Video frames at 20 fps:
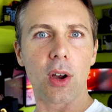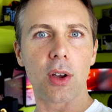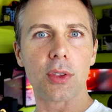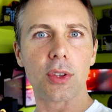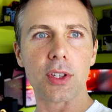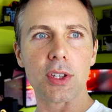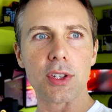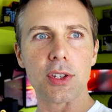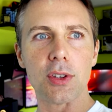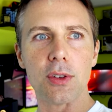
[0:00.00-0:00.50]
on
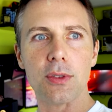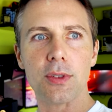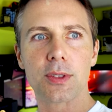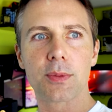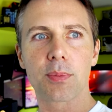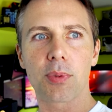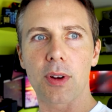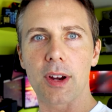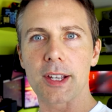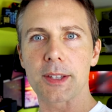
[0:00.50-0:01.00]
the
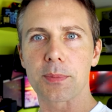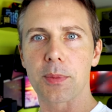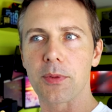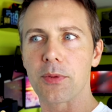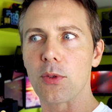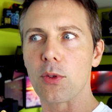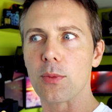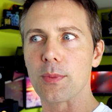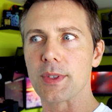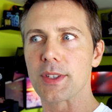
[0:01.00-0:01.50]
used price
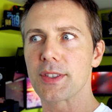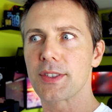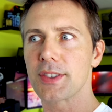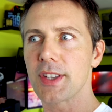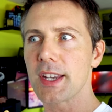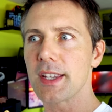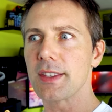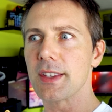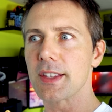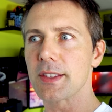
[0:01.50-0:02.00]
performance
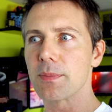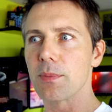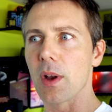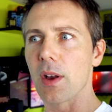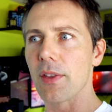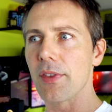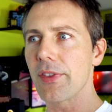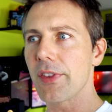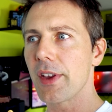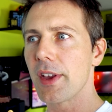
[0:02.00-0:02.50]
scene this
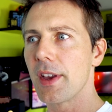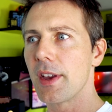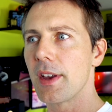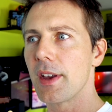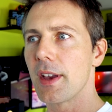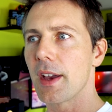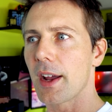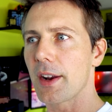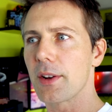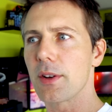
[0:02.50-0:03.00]
month.
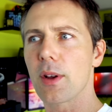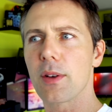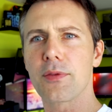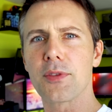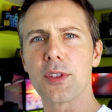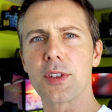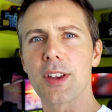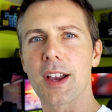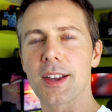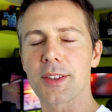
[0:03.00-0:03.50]
I don't know if
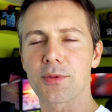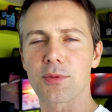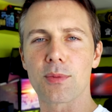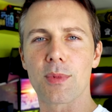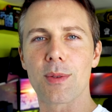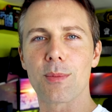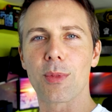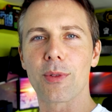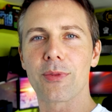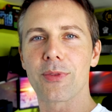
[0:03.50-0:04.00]
you guys
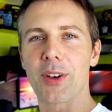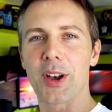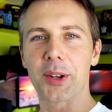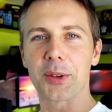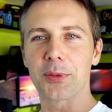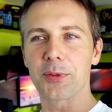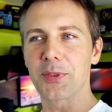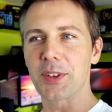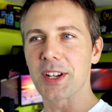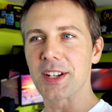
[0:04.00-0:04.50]
remember
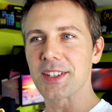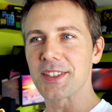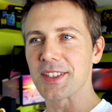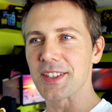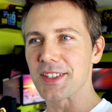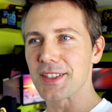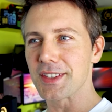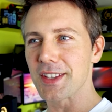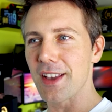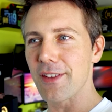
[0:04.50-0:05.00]
Final
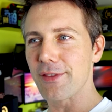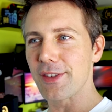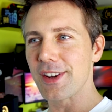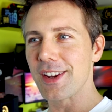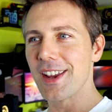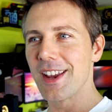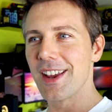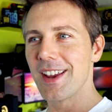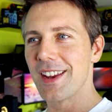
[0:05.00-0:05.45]
Fantasy VII